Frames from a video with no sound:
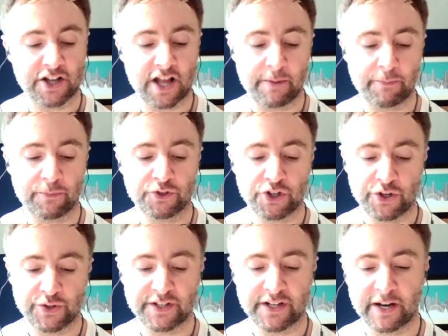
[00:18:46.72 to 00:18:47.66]
um,
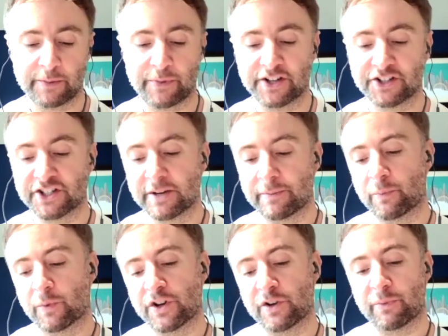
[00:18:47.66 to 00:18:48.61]
choosing an apprenticeship and
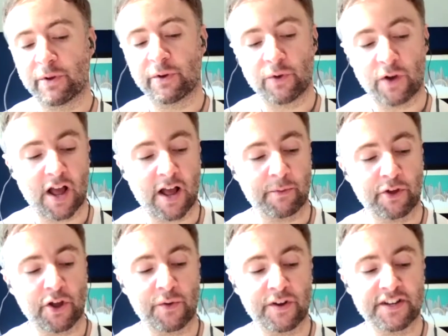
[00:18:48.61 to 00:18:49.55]
when you've been um,
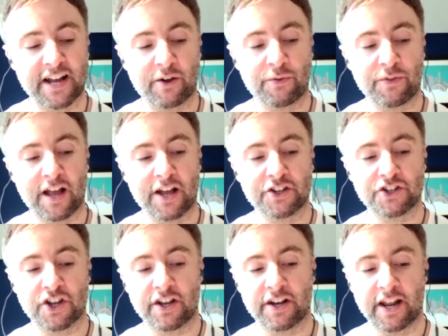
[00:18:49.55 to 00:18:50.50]
going down that
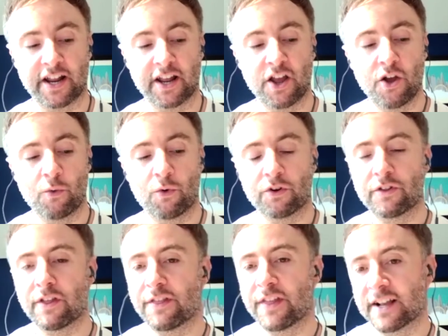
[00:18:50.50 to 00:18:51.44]
journey, one of
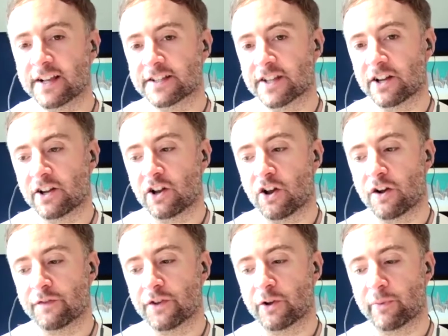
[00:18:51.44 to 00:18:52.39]
the things that a lot
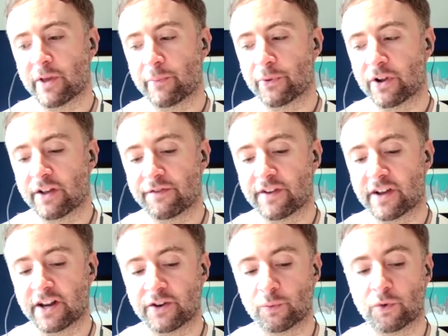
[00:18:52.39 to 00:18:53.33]
of young people I
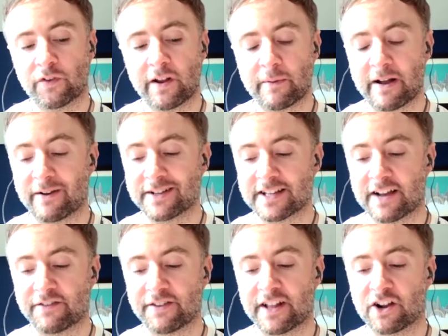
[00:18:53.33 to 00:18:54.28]
find worry about is
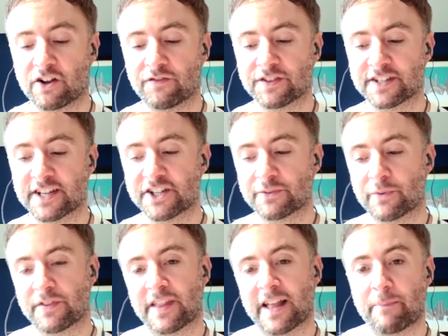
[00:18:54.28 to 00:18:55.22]
having that conversation
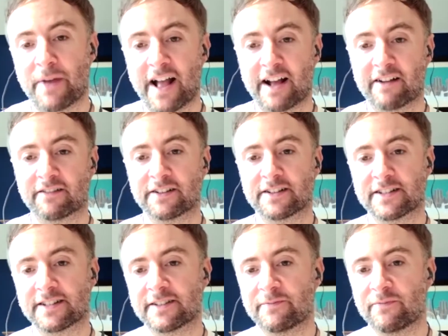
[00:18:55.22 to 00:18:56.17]
with their
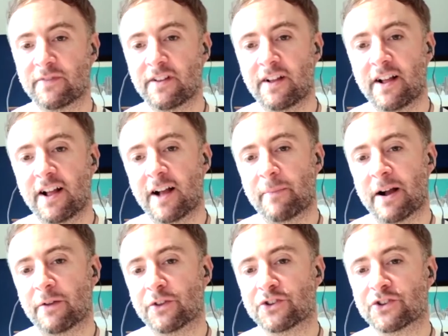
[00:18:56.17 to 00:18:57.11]
parents
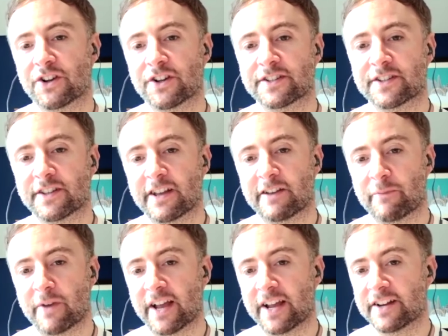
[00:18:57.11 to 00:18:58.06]
about the choice that they've
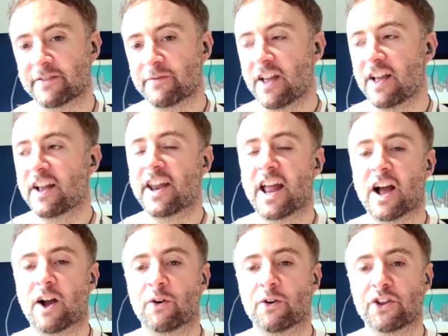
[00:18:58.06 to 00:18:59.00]
made. Sure.
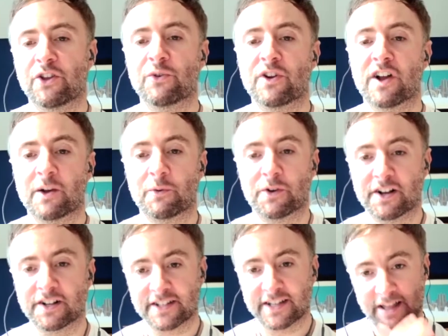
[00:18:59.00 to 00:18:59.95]
Uh, you and I
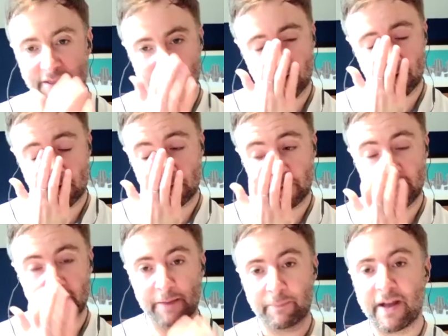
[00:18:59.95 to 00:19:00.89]
worked together on
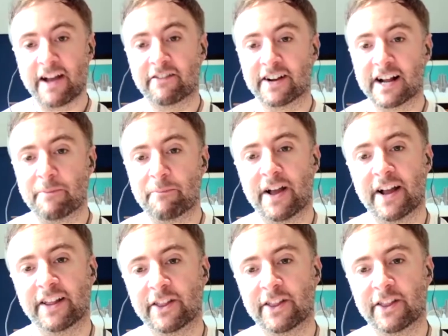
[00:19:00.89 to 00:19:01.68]
the parent campaign